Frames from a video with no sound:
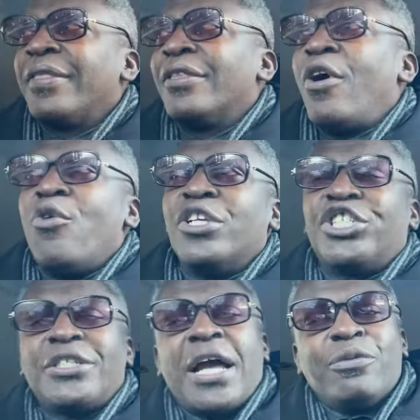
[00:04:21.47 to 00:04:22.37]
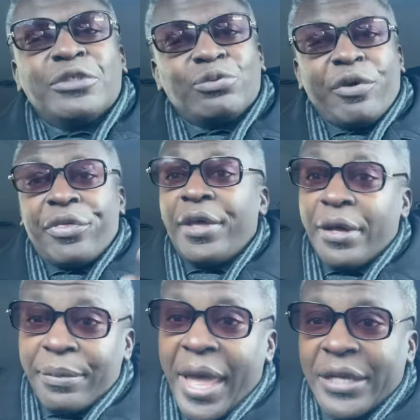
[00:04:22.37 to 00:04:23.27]
The only shot was with
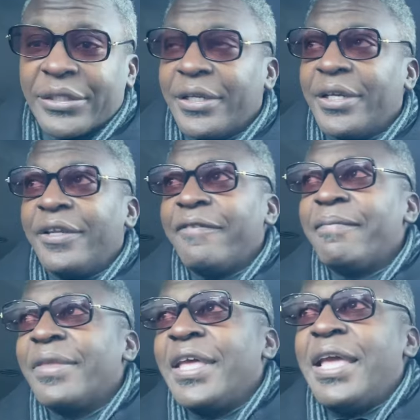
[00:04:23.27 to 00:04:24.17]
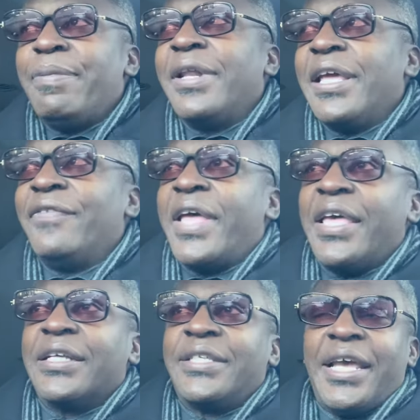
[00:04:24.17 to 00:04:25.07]
him, actually. He believed that he
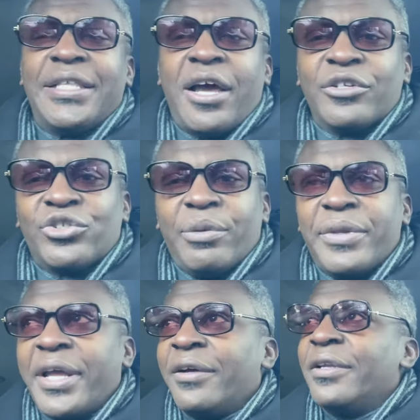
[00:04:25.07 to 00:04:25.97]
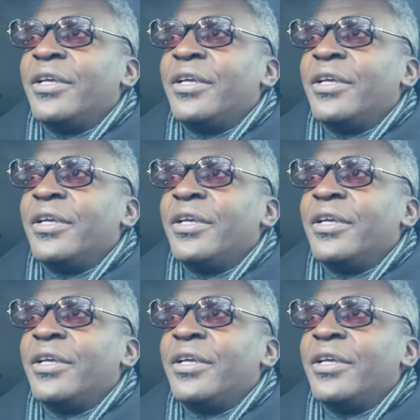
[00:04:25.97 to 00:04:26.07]
could take Donald Trump down.